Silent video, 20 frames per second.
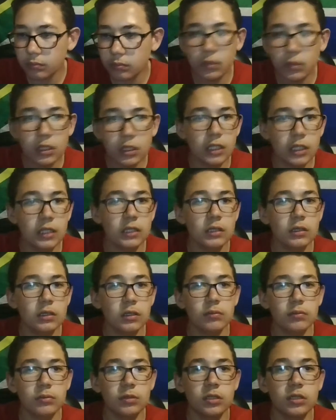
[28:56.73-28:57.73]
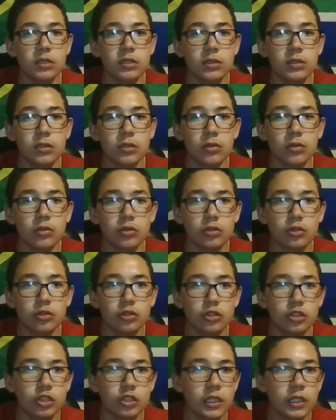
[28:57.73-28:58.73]
yeah, I'm just going to
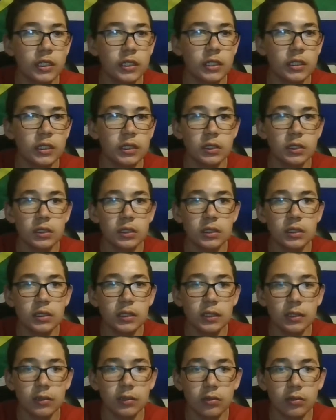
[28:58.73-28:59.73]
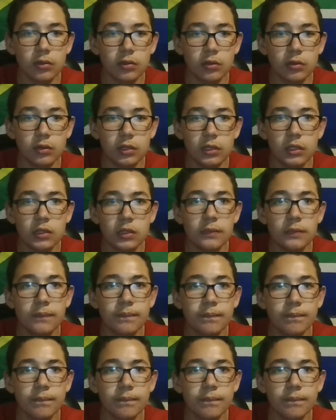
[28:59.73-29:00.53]
share it now on here.